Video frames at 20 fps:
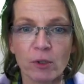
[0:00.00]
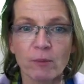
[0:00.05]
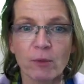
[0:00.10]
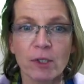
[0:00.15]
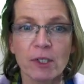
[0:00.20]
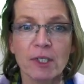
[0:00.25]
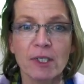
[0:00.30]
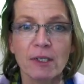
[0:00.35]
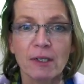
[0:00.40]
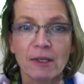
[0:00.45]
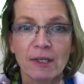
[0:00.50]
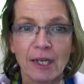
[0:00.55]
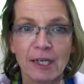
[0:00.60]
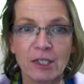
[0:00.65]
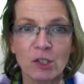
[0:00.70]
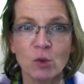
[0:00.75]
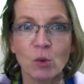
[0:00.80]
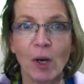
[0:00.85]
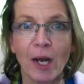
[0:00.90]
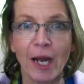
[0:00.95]

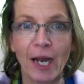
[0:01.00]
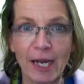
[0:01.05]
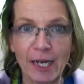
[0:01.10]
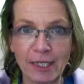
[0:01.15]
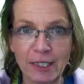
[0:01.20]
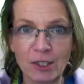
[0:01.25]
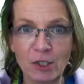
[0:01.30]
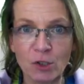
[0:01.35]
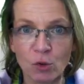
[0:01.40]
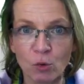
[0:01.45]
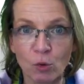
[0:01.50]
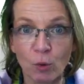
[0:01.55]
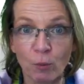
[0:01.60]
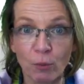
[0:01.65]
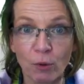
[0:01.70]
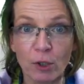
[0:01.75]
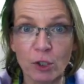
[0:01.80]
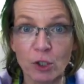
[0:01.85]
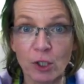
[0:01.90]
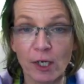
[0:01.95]
document that you add
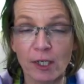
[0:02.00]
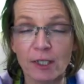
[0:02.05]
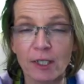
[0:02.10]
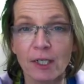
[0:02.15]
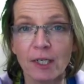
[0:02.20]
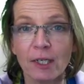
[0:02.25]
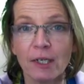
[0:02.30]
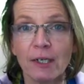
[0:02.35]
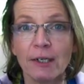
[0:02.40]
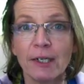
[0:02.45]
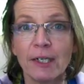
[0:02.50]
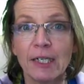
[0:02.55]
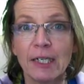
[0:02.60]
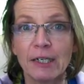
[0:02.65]
to a project.